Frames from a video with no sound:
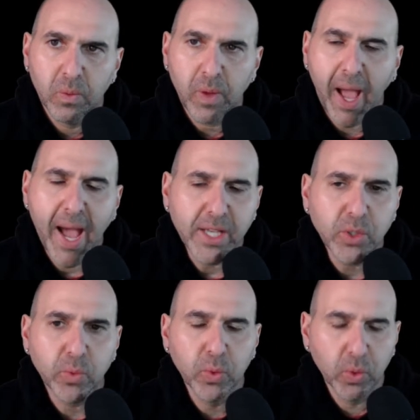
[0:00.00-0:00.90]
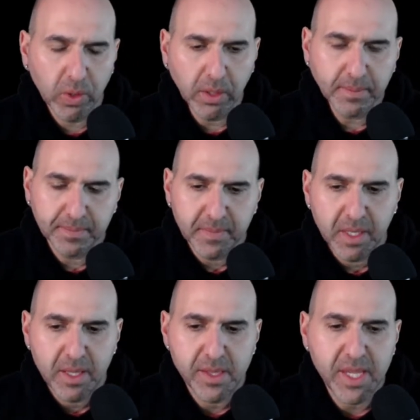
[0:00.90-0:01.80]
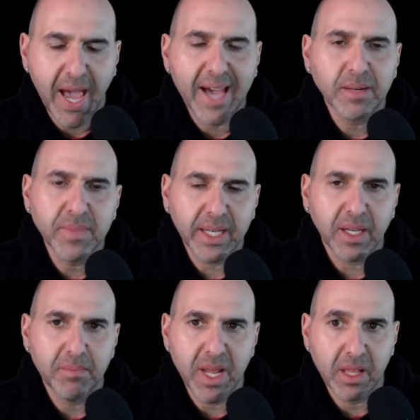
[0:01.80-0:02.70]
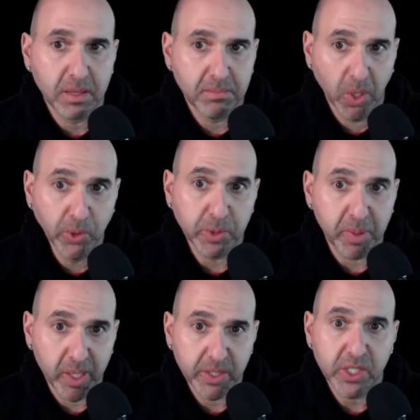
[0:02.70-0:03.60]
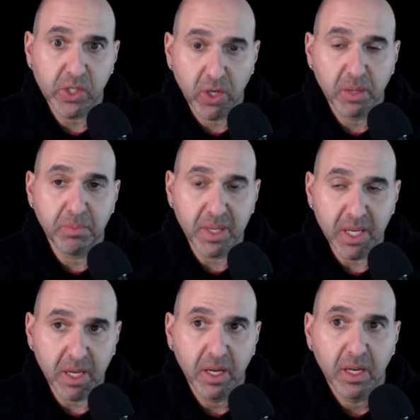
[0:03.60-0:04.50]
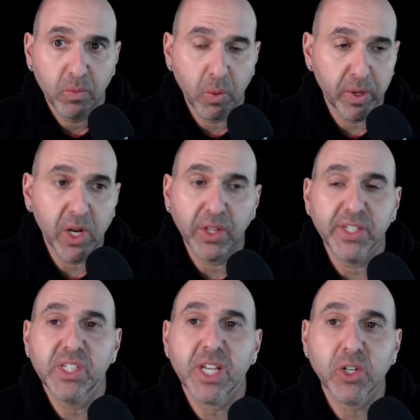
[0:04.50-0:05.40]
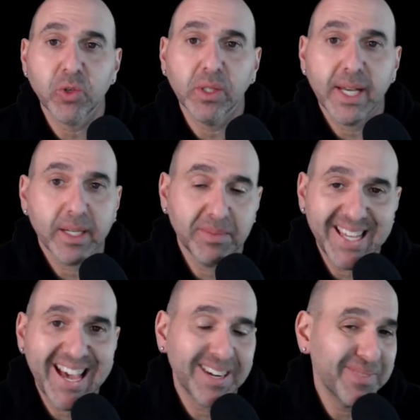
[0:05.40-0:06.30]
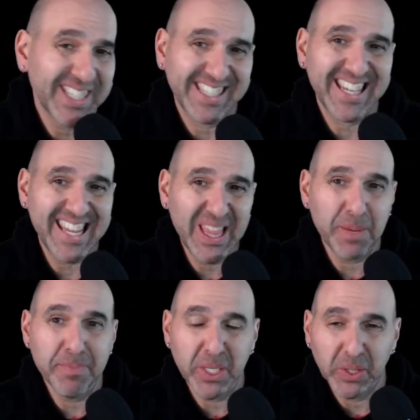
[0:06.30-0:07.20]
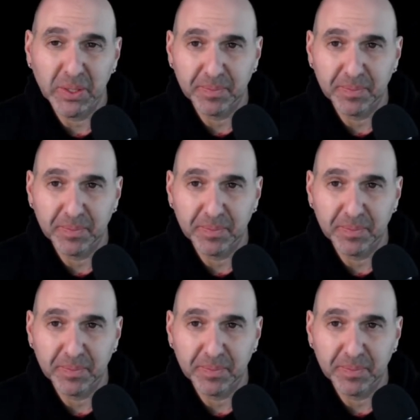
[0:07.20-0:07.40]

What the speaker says: as a rule, the atom that can make the most bonds is going to be what we call the central atom, the atom that's in the middle.